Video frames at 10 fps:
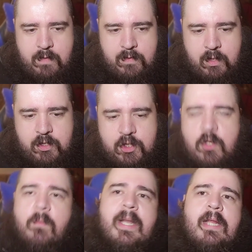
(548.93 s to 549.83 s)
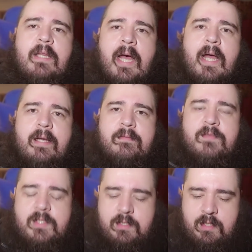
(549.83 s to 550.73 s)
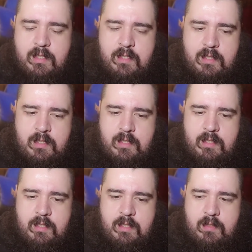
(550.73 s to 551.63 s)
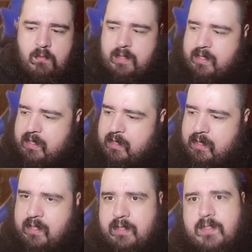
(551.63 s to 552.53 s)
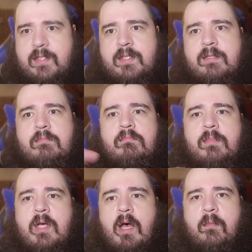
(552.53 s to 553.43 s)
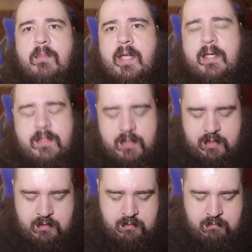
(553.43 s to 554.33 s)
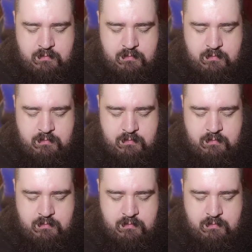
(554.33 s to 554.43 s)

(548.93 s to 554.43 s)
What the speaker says: There are so many lives within this complex,